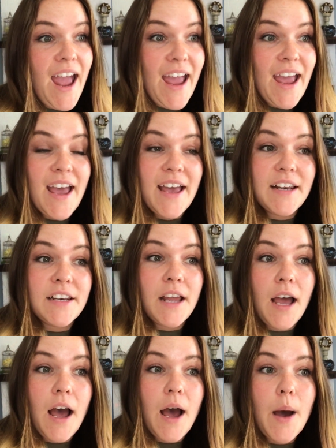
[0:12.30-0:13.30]
And
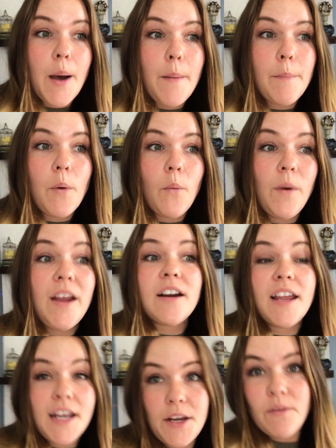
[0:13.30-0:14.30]
um, we are
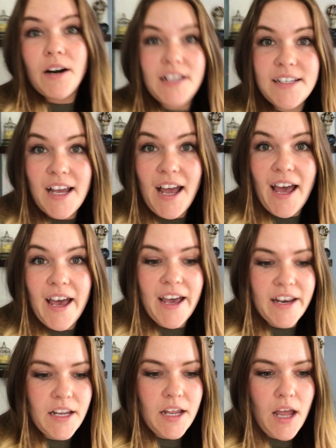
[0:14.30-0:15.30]
getting ready to
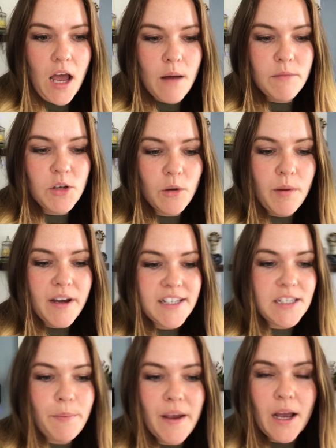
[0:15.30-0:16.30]
head um, to a
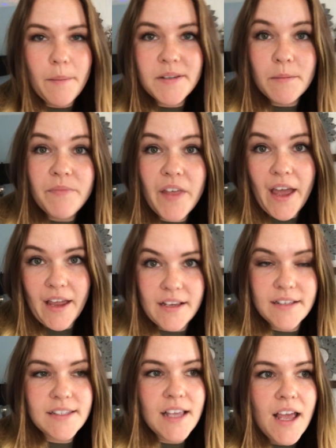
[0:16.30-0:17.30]
place to pick up some
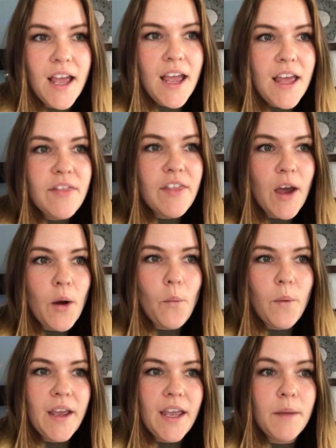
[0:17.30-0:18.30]
things
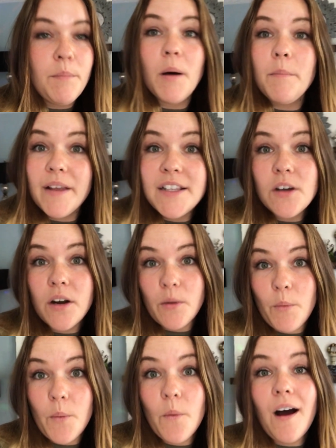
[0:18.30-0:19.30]
that we put bids on
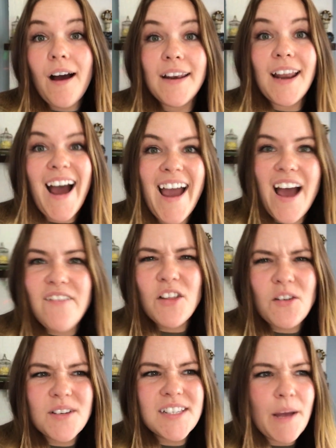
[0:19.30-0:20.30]
and we won. I have a
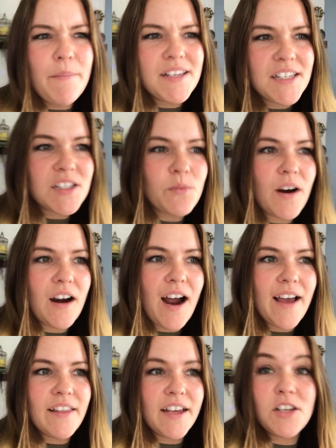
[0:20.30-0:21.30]
little side business where
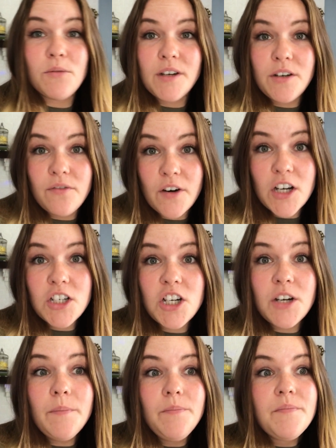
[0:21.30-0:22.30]
I like to redo
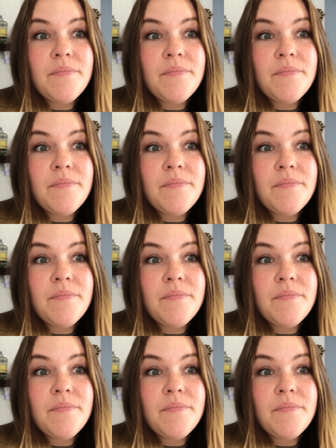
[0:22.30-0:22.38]
furniture,